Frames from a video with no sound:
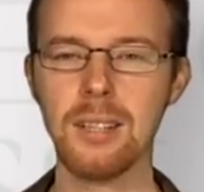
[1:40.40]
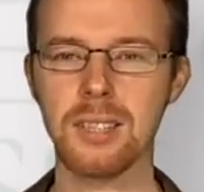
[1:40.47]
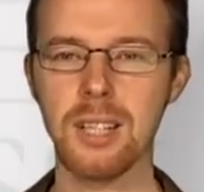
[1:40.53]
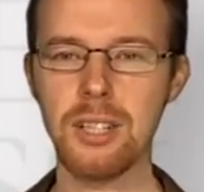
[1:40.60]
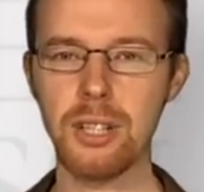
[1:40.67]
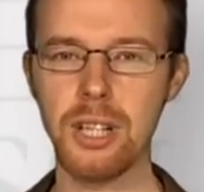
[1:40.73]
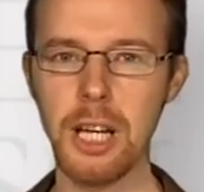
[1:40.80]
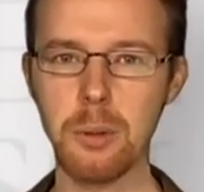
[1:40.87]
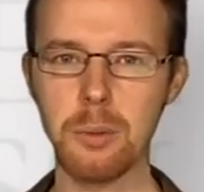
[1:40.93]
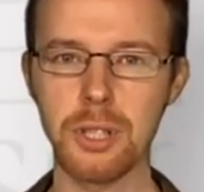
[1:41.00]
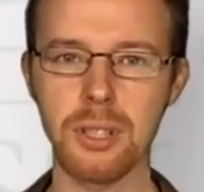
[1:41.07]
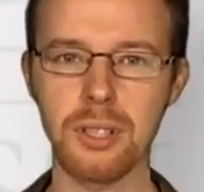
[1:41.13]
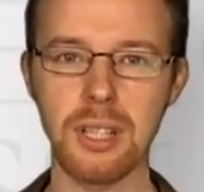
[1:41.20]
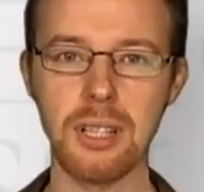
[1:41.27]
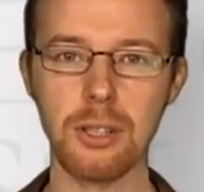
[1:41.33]
Such
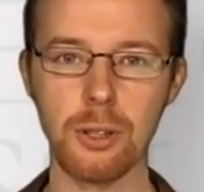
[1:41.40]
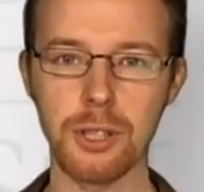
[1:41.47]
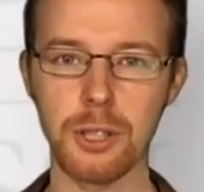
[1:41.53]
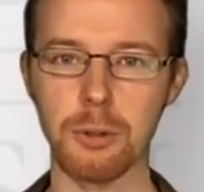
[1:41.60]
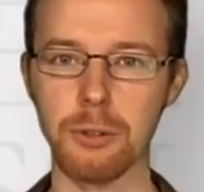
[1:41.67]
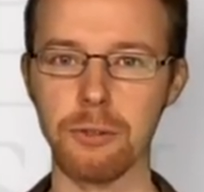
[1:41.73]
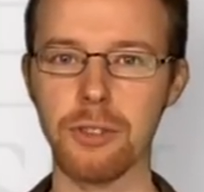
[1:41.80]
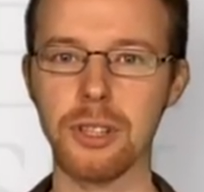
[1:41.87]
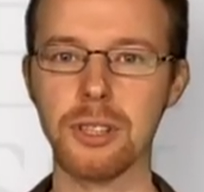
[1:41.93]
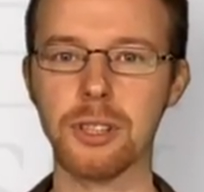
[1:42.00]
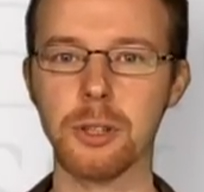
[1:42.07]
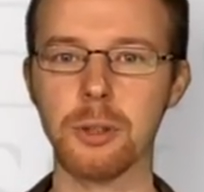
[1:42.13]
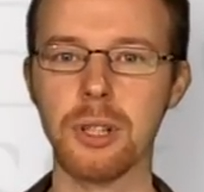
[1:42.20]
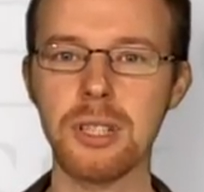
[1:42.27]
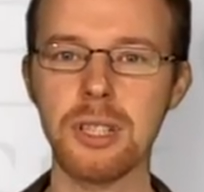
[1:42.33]
languages are also referred
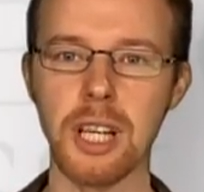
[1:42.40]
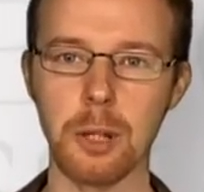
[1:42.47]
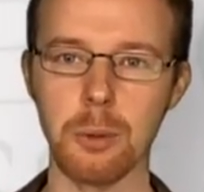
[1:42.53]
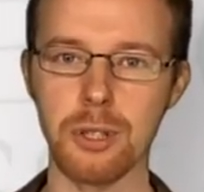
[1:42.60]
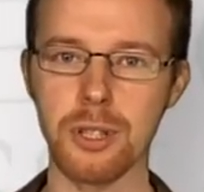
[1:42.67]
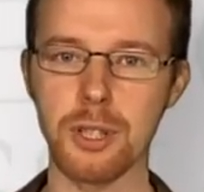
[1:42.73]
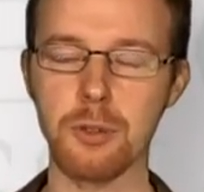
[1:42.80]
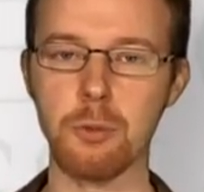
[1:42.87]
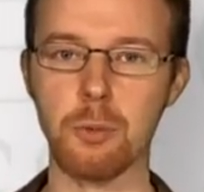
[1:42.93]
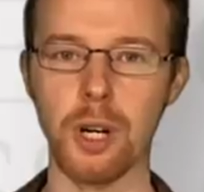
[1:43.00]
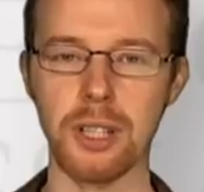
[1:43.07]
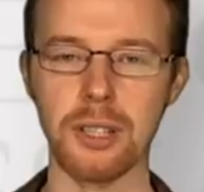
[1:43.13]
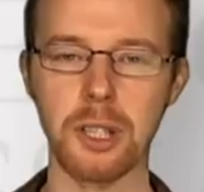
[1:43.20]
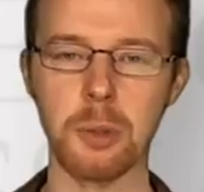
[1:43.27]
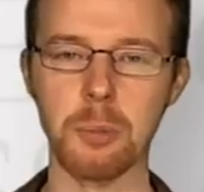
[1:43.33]
to as languages of
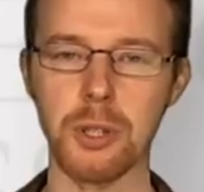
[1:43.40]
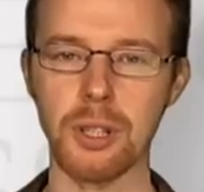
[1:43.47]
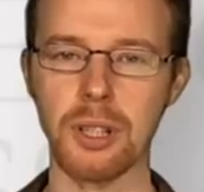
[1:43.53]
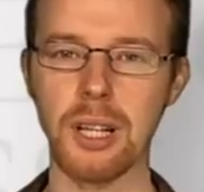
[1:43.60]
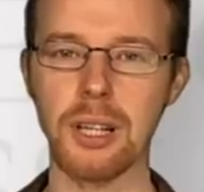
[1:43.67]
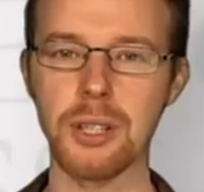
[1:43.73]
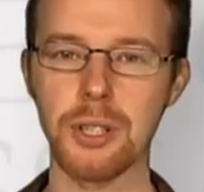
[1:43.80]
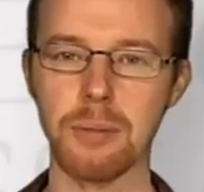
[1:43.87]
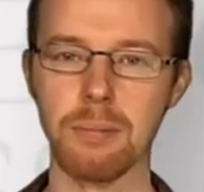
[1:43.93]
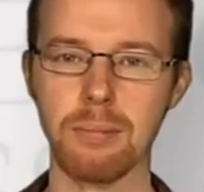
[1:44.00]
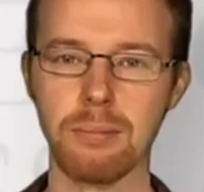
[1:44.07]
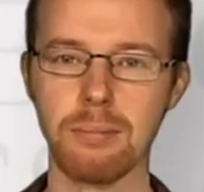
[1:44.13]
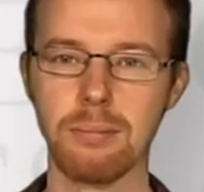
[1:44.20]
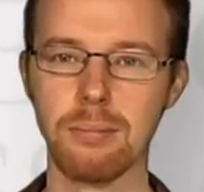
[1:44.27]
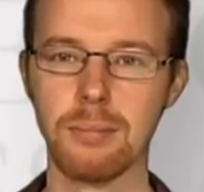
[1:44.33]
wider communication.
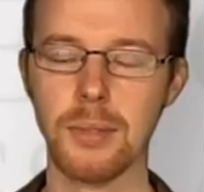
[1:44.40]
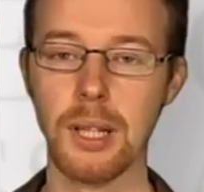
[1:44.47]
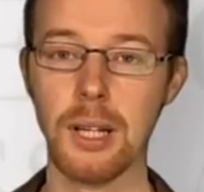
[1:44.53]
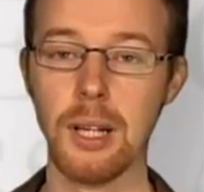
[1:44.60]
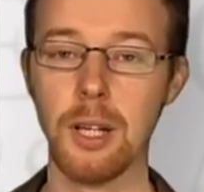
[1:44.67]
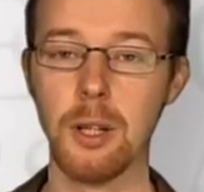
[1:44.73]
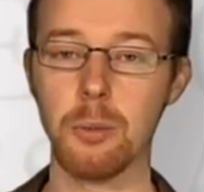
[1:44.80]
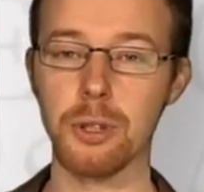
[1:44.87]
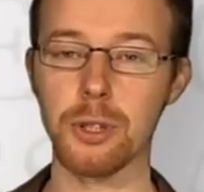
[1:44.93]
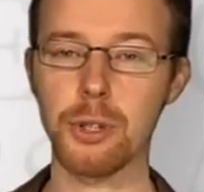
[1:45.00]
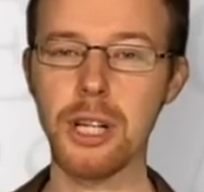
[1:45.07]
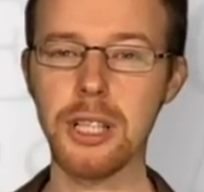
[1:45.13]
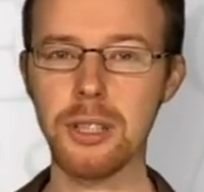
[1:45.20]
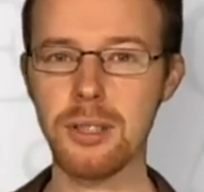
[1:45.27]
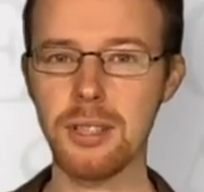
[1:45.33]
We'll
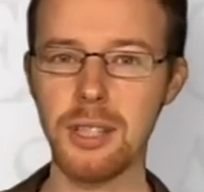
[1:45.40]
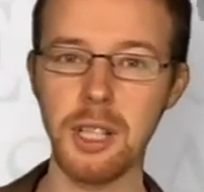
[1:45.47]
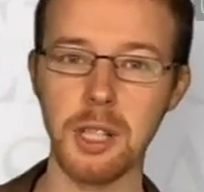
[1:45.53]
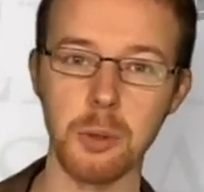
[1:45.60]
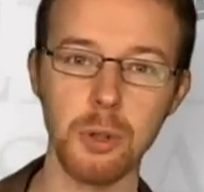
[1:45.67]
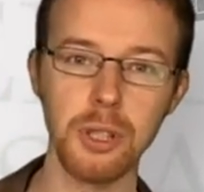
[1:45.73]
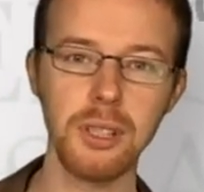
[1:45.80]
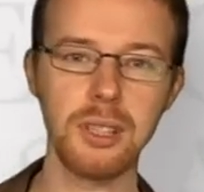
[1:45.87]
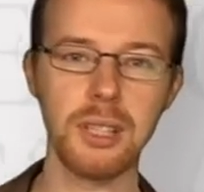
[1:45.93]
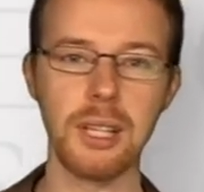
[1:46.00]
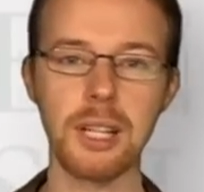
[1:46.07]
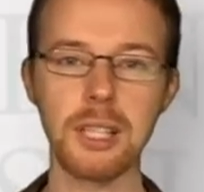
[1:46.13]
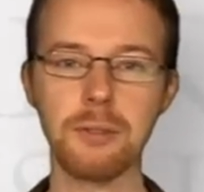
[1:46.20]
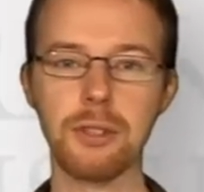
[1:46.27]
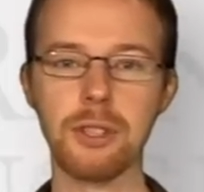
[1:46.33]
try to see what it
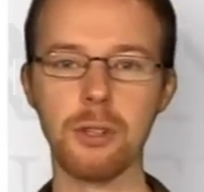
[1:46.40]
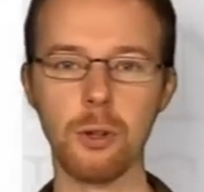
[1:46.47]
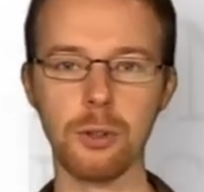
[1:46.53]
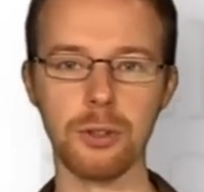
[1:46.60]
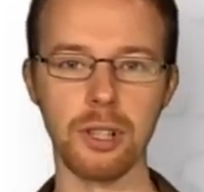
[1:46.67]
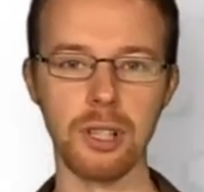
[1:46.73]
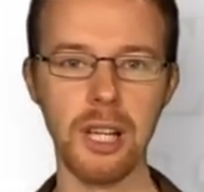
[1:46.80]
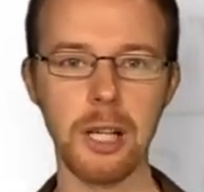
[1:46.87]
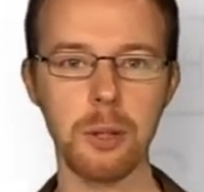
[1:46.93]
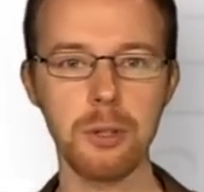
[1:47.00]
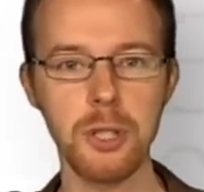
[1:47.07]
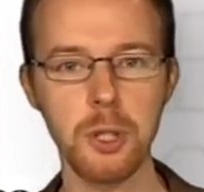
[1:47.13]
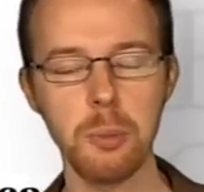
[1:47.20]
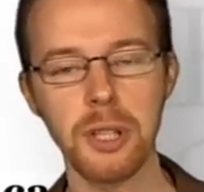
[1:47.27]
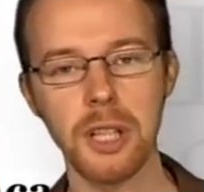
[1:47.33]
takes for an ordinary
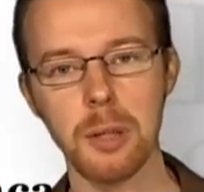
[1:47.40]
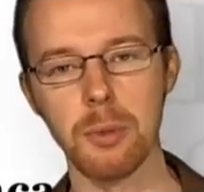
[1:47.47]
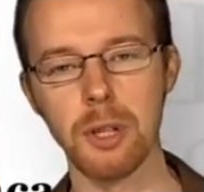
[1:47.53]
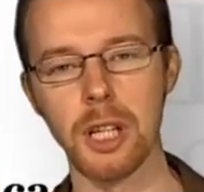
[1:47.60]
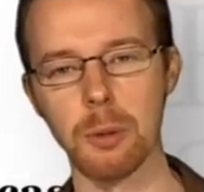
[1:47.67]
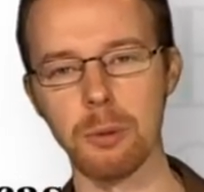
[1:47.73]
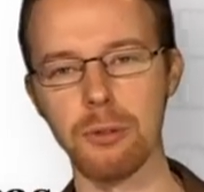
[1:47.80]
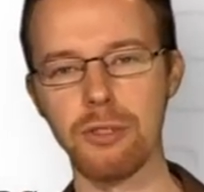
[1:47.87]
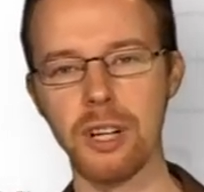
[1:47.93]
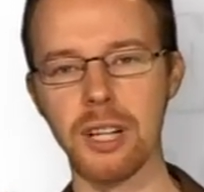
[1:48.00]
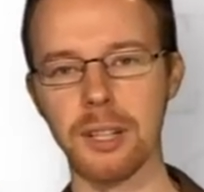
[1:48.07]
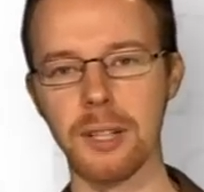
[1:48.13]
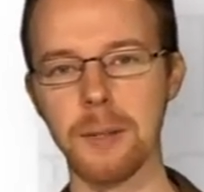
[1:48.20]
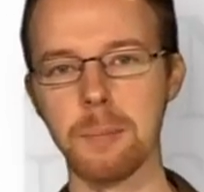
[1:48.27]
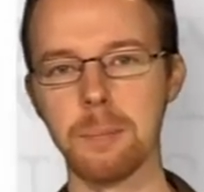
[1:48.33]
language to become a lingua
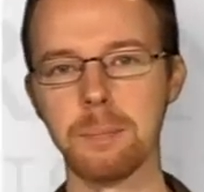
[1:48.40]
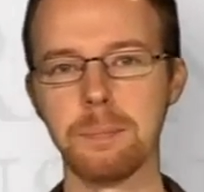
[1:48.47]
franca.